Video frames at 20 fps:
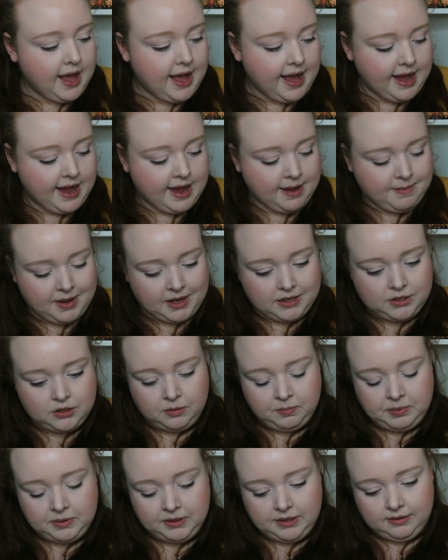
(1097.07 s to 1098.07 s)
I
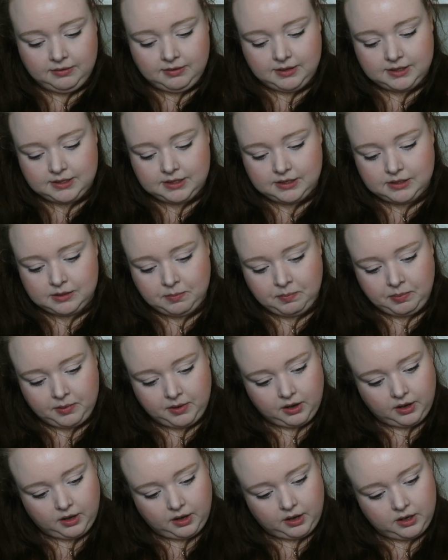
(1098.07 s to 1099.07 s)
do believe this is
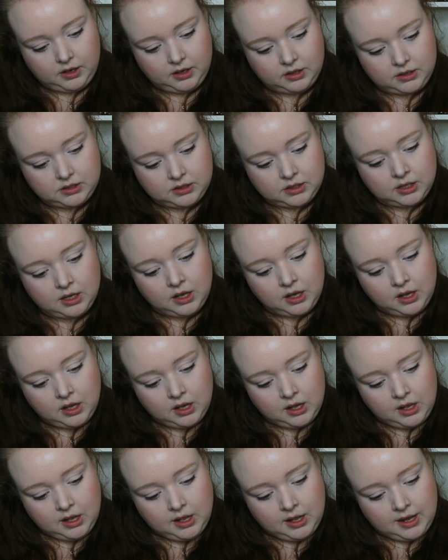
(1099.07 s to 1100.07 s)
about
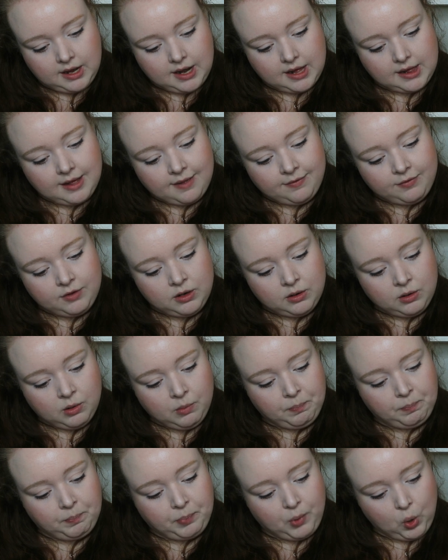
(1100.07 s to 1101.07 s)
an
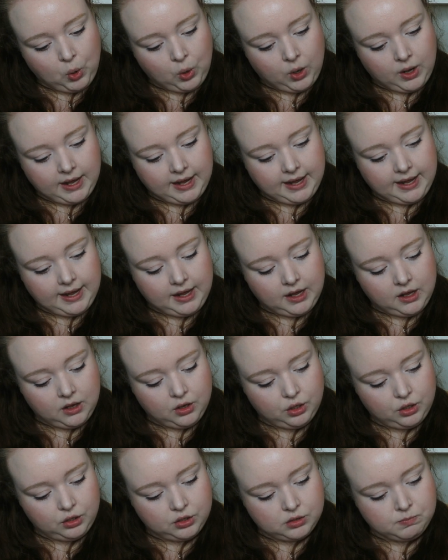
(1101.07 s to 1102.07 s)
11-year-old boy
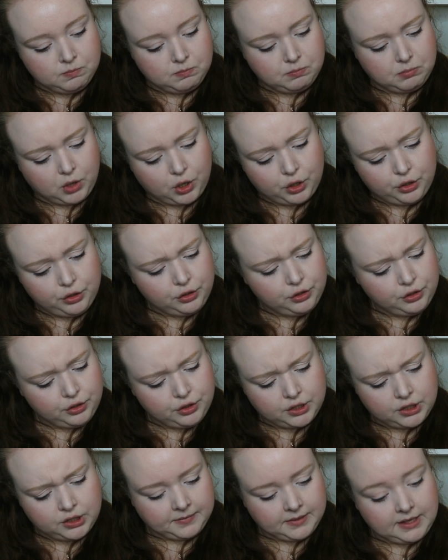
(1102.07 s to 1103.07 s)
who's
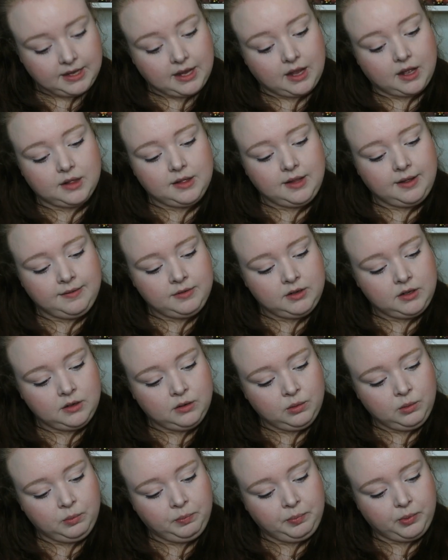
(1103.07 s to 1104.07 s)
murdered. Yeah,
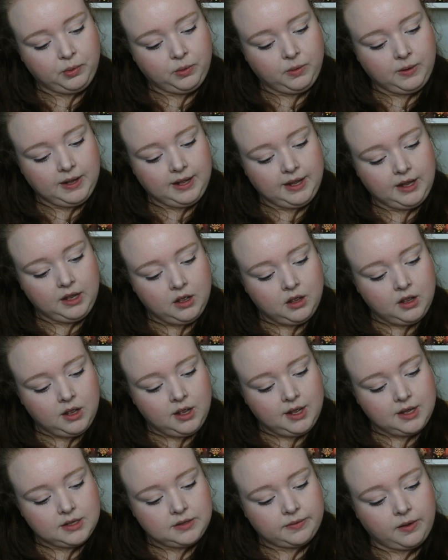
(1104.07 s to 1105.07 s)
11-year-old boy
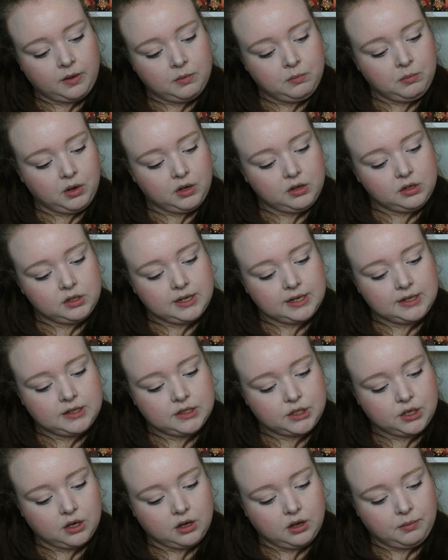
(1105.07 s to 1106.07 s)
is found murdered in
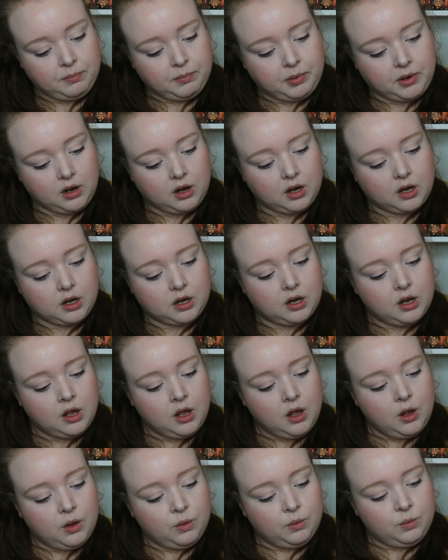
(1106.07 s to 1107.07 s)
a town park.
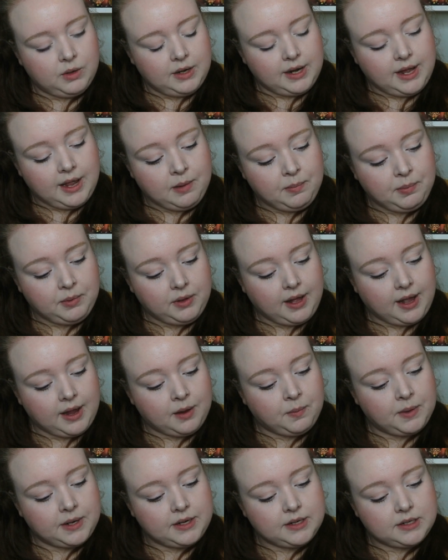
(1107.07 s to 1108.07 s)
Reliable
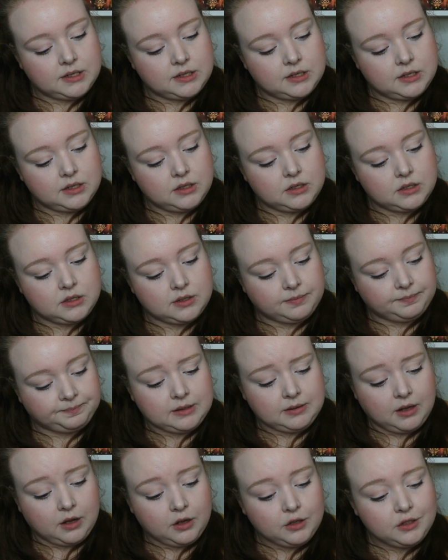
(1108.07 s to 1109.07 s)
eyewitnesses
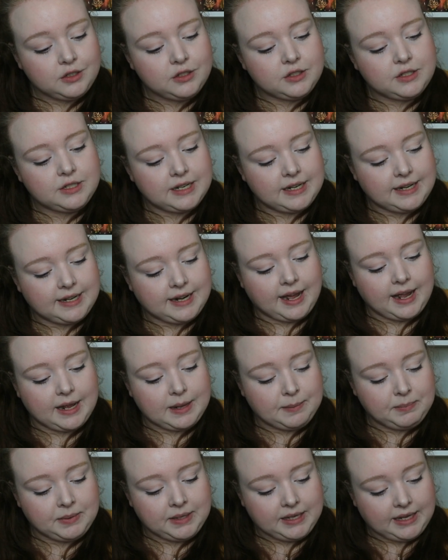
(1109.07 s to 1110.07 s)

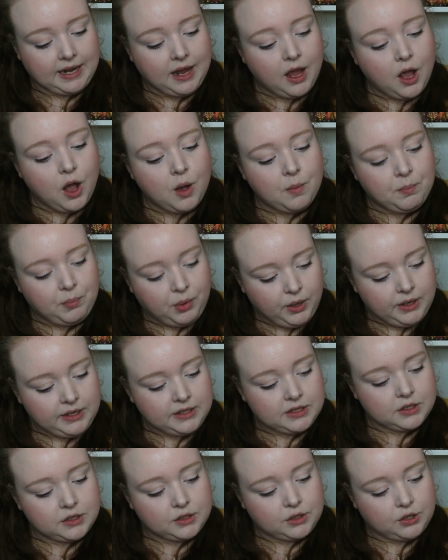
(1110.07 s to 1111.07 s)
undeniably
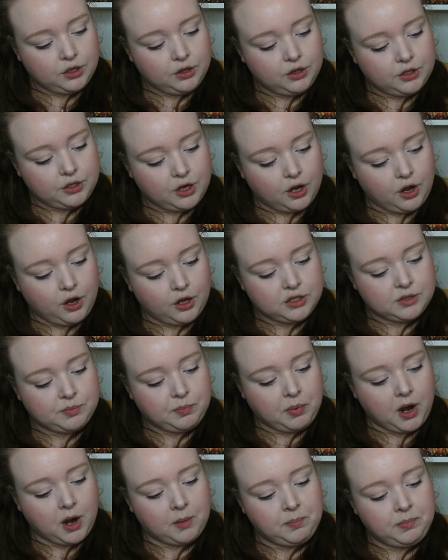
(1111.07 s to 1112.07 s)
point to the town's
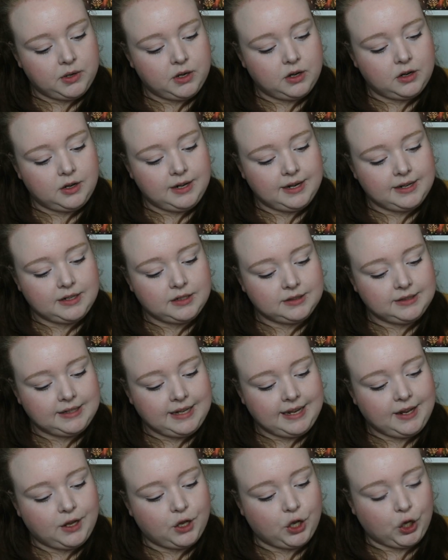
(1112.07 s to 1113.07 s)
popular Little
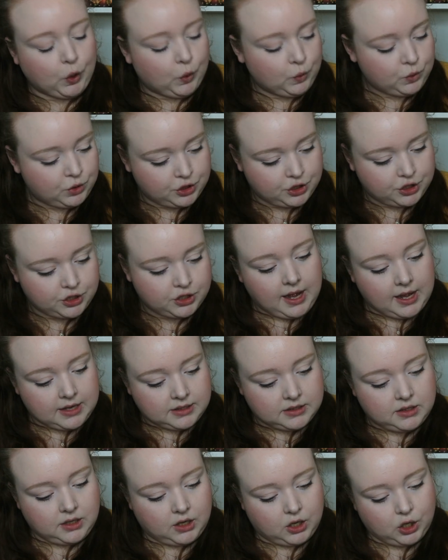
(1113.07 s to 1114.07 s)
League coach
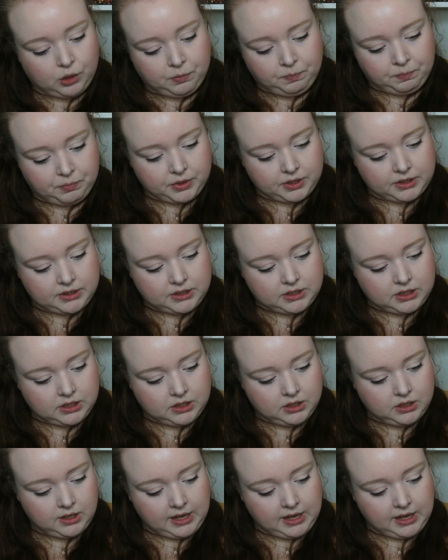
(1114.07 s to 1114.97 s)
as the culprit.